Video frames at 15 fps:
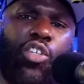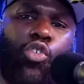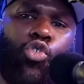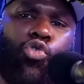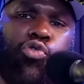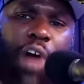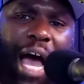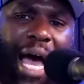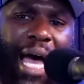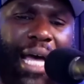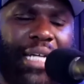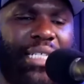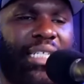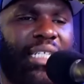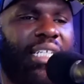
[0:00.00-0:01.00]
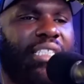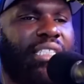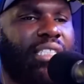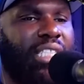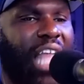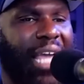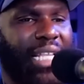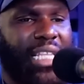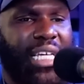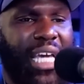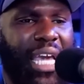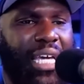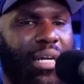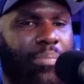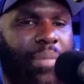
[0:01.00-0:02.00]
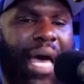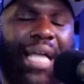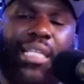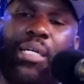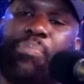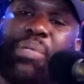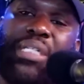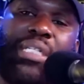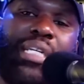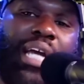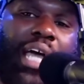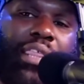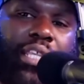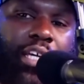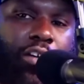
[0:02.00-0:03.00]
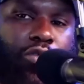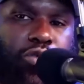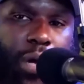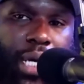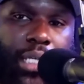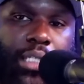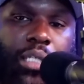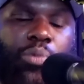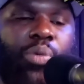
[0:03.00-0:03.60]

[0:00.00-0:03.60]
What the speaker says: dry, slightly animalic, but nothing crazy.